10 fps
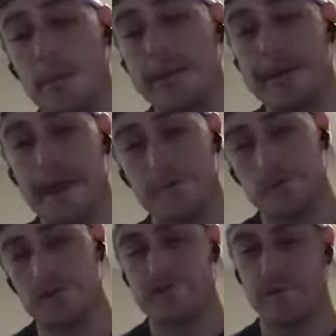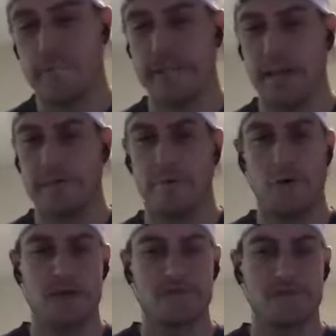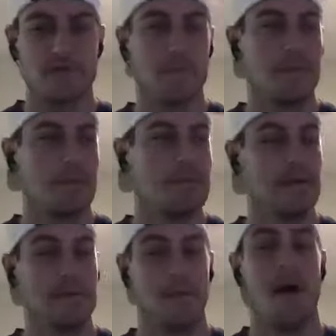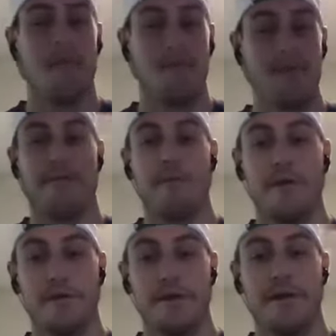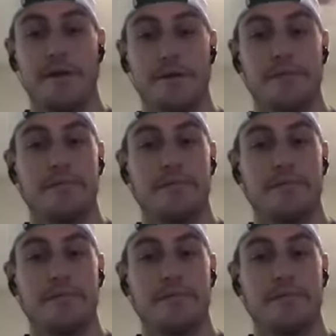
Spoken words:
Network, so it might be hard to watch for some people, but very well done, dude.